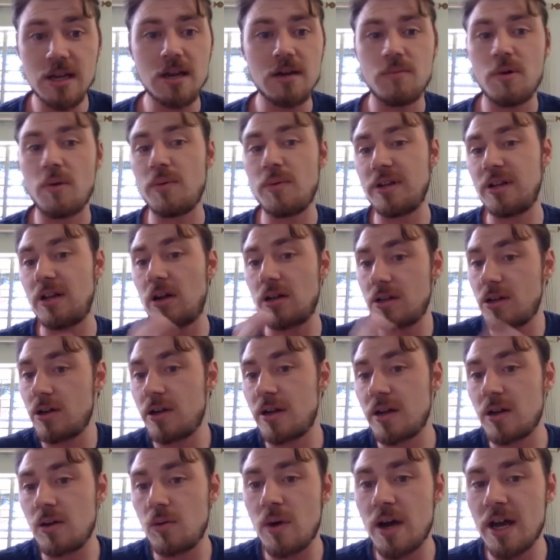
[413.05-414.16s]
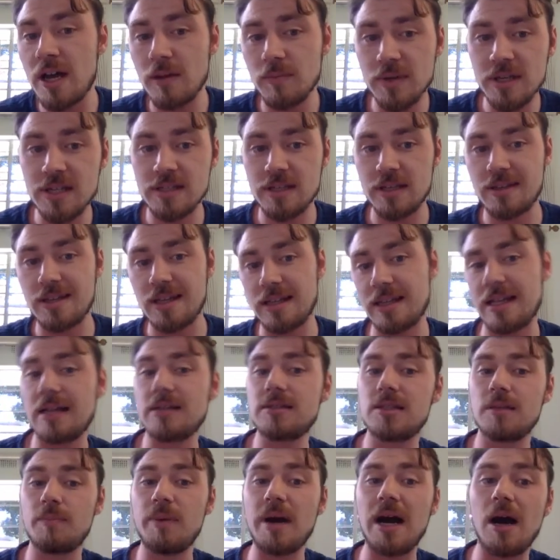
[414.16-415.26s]
but we're not going away, because I think that's
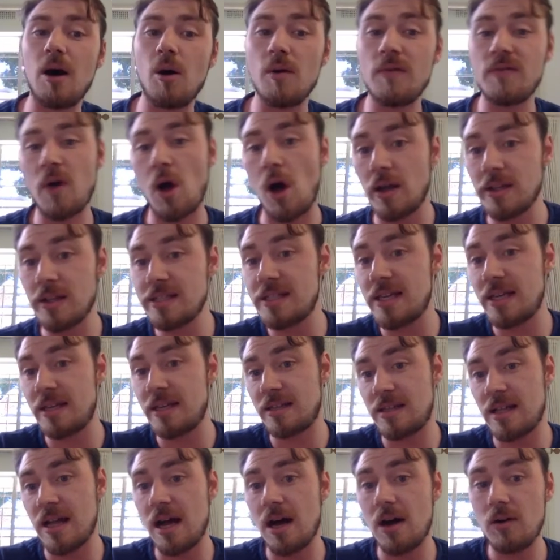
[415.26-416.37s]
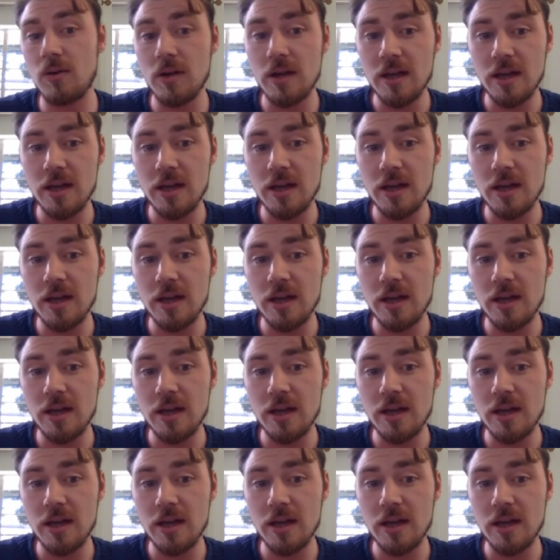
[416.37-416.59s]
the power of content now.